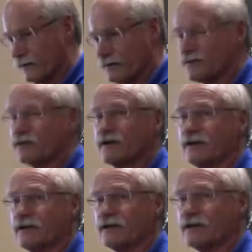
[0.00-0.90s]
in the spring
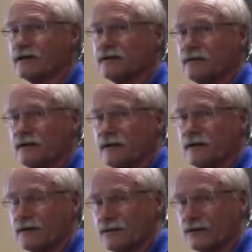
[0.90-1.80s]
of this year,
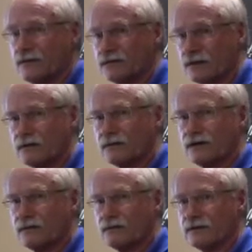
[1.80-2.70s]
the bike was all
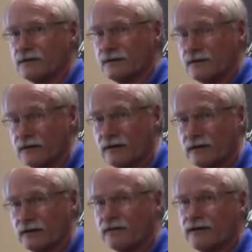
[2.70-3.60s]
assembled,
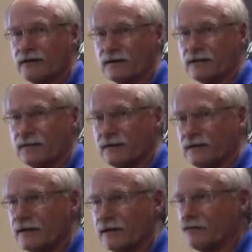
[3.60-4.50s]
ready to fire up,
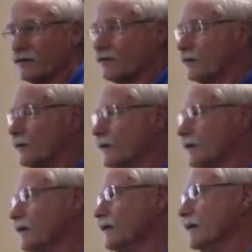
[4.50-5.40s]
and which we
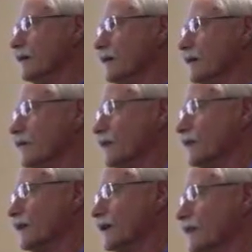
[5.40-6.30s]
did,
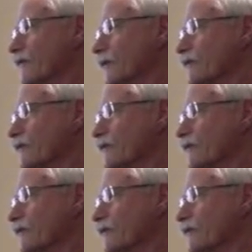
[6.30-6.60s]
only to have